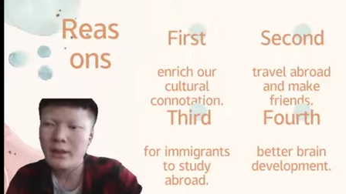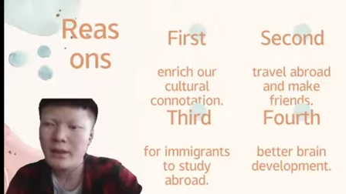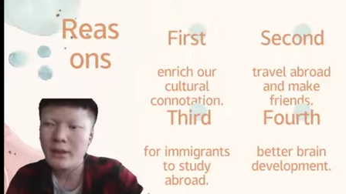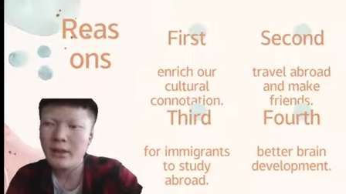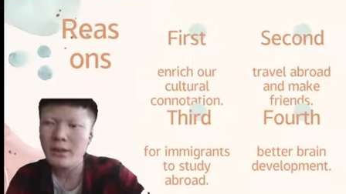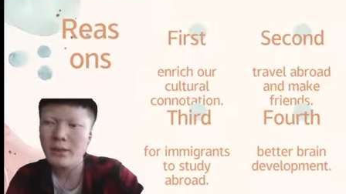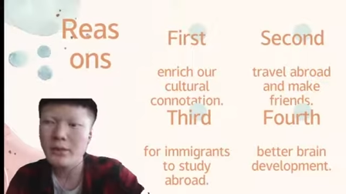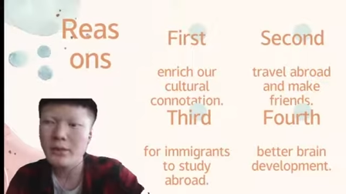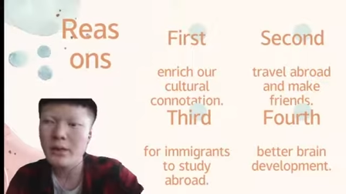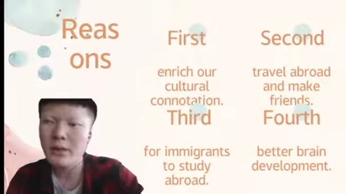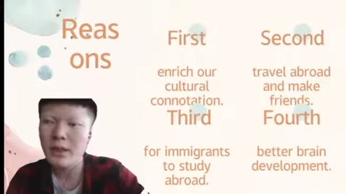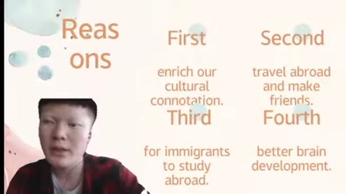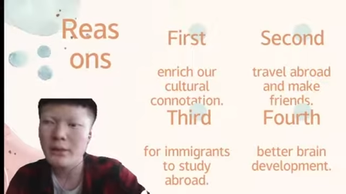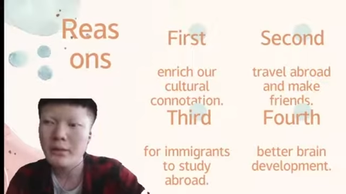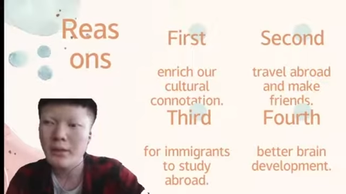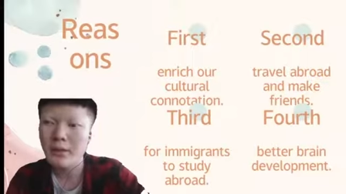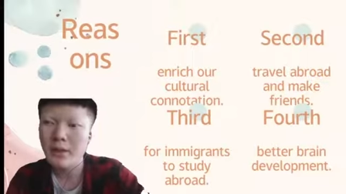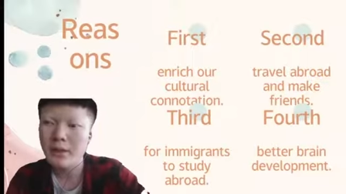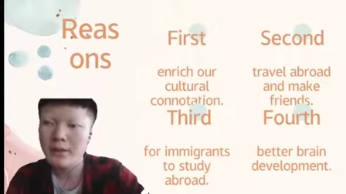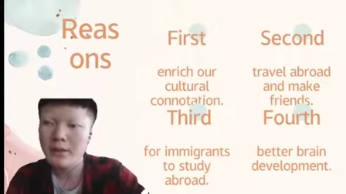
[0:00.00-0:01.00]
new
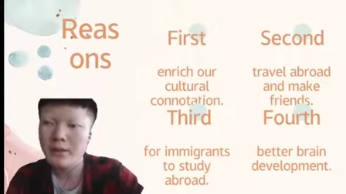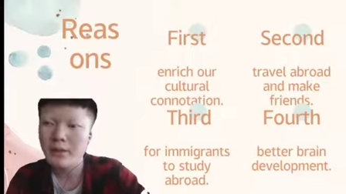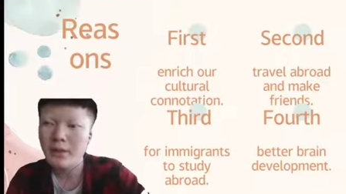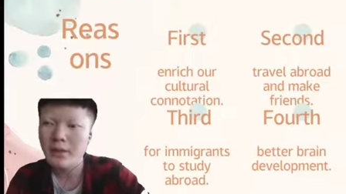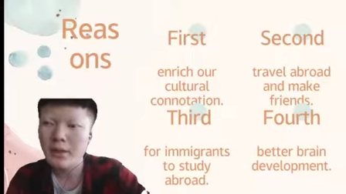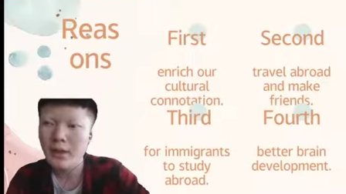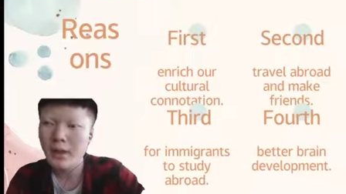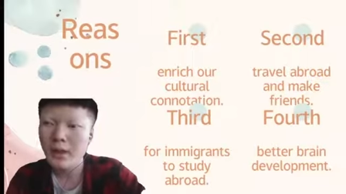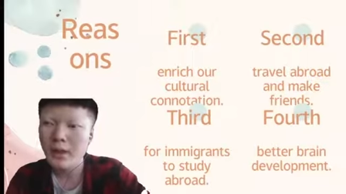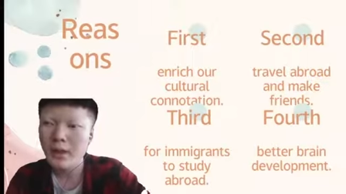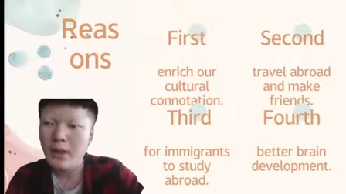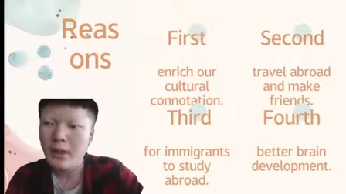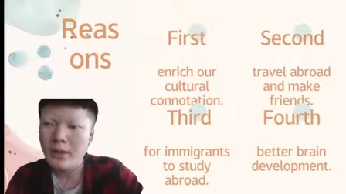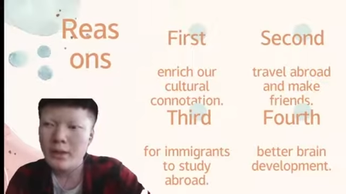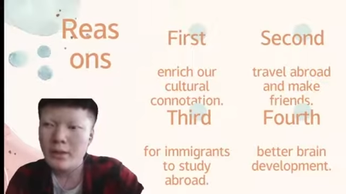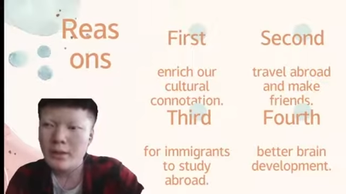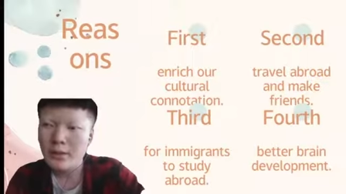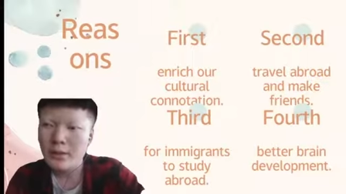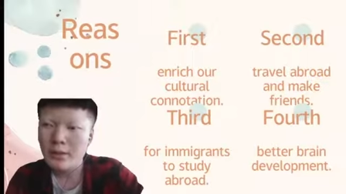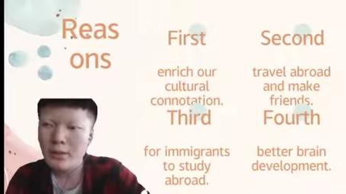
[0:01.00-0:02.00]
language,
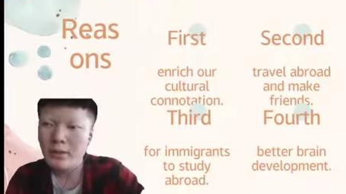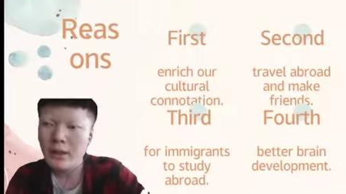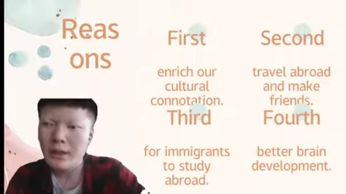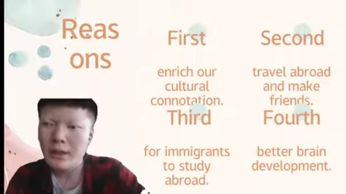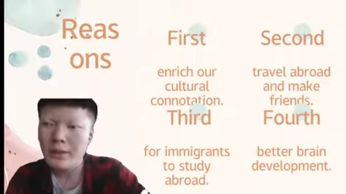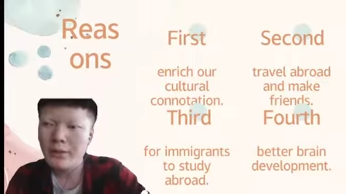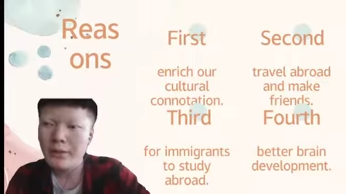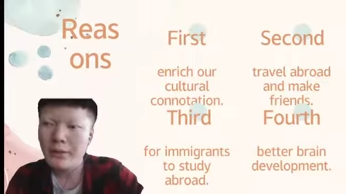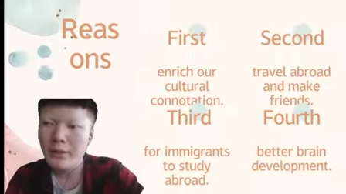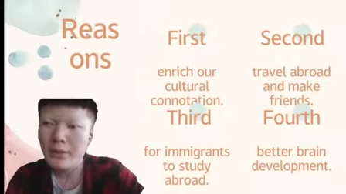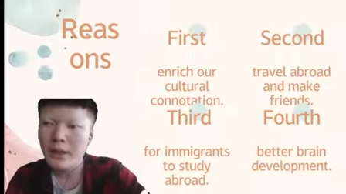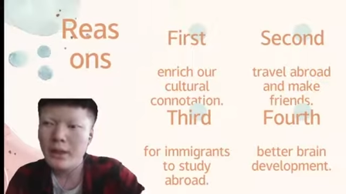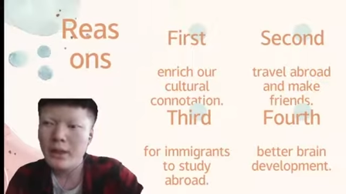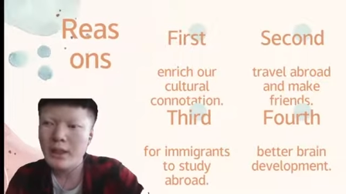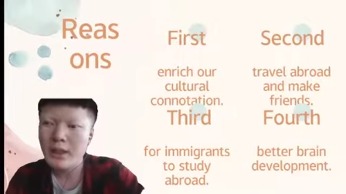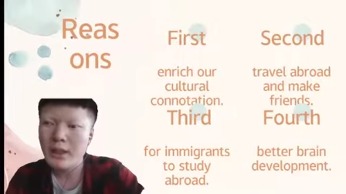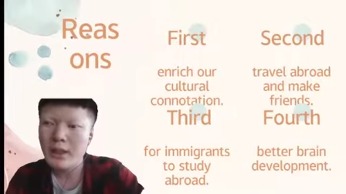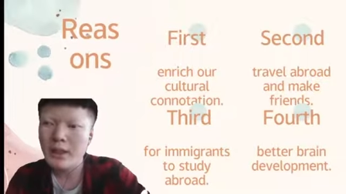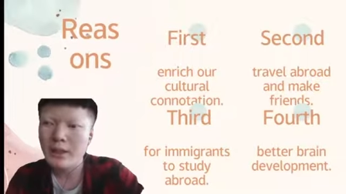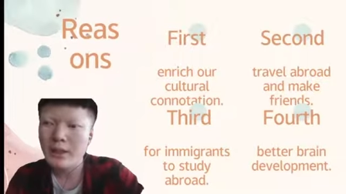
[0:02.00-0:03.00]
you can
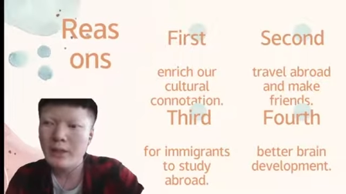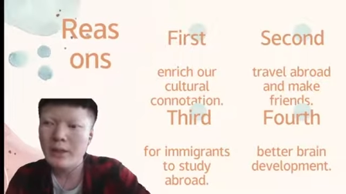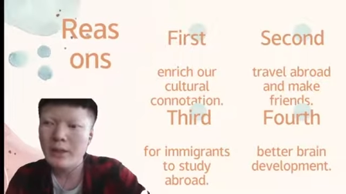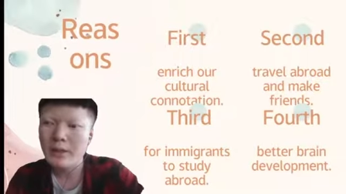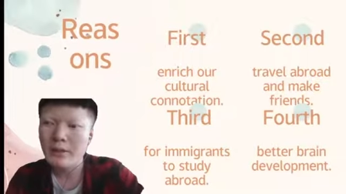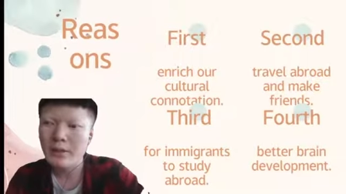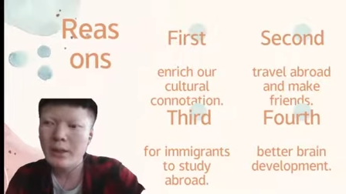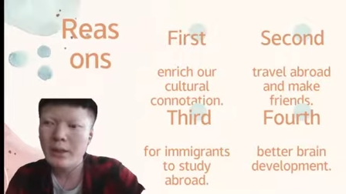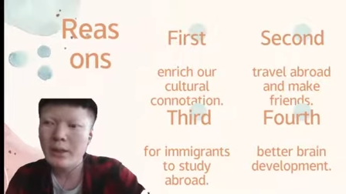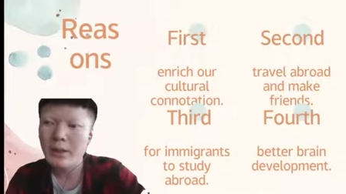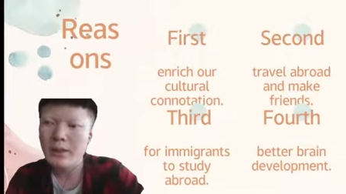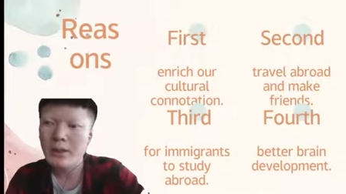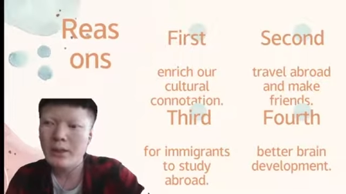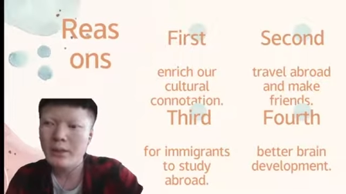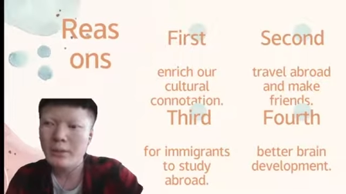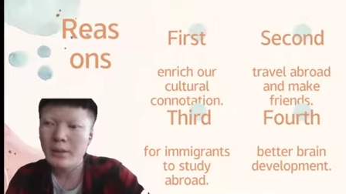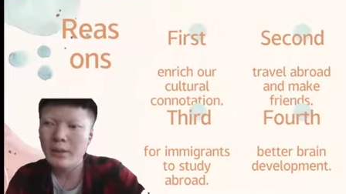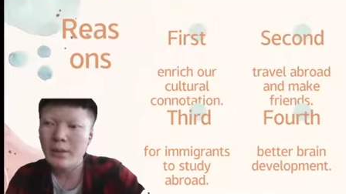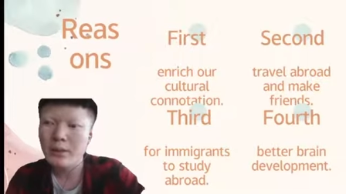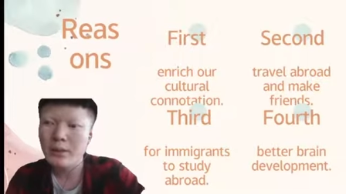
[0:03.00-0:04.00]
freely switch
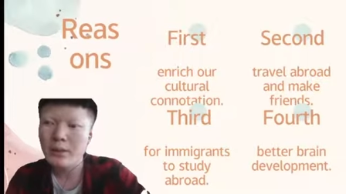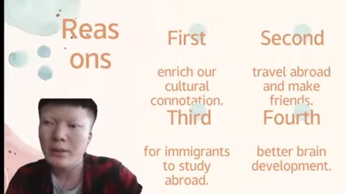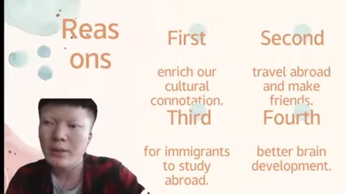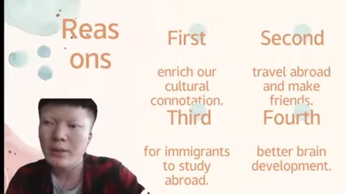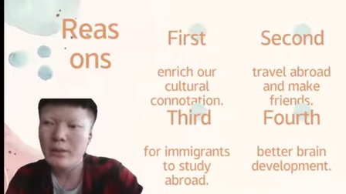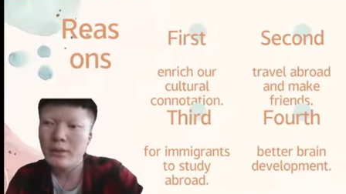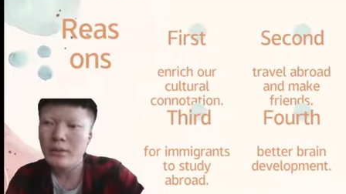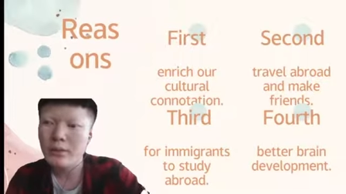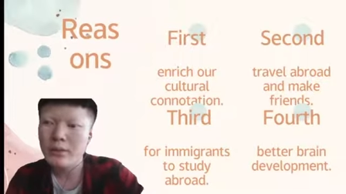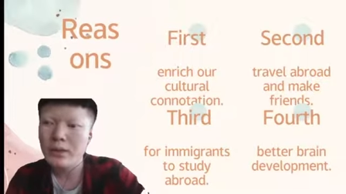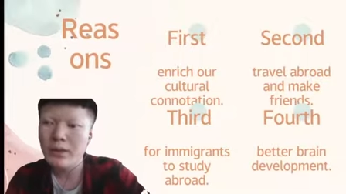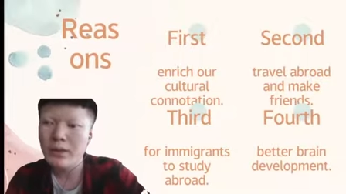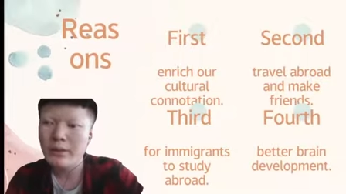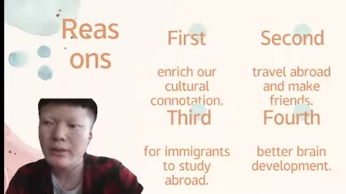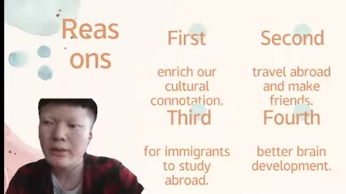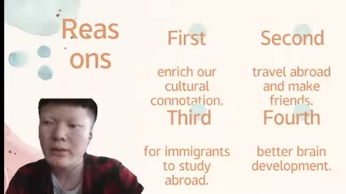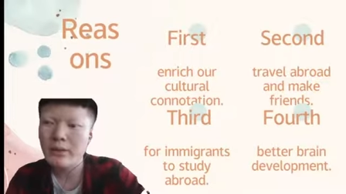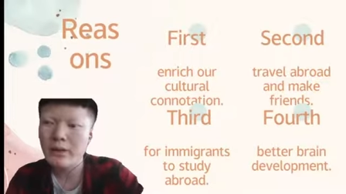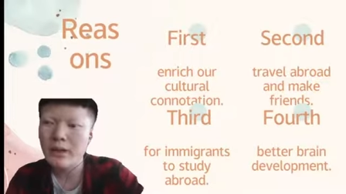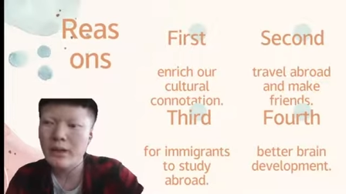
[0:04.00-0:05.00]
between two different
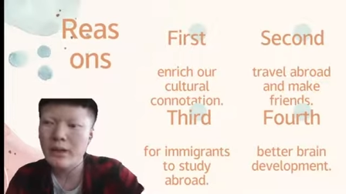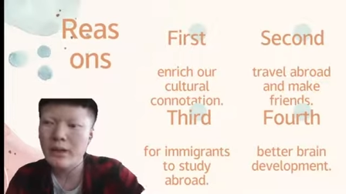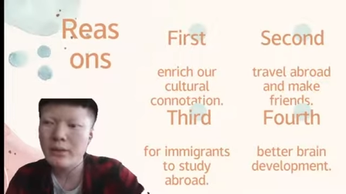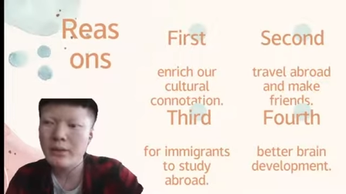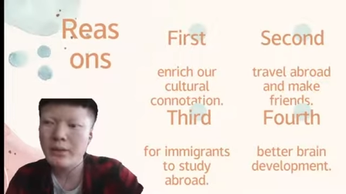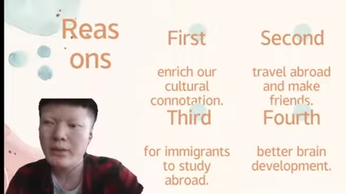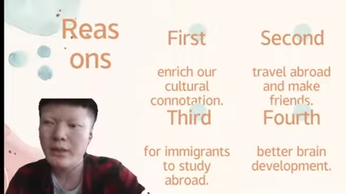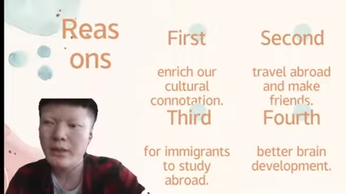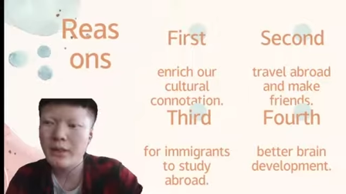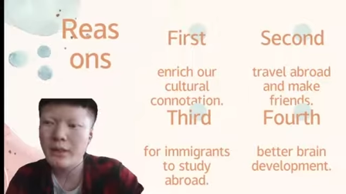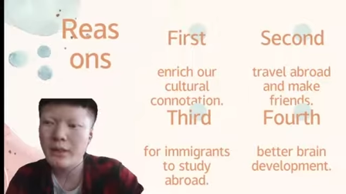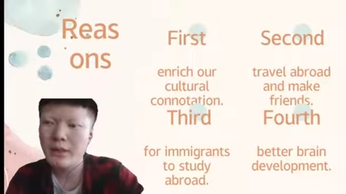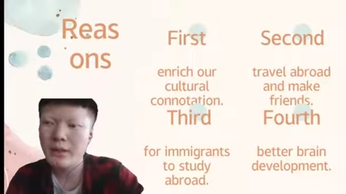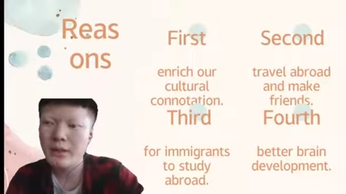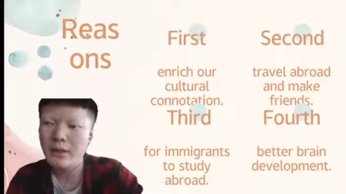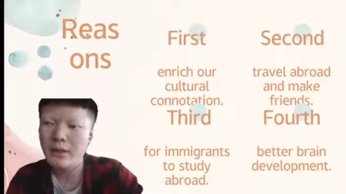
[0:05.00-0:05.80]
languages.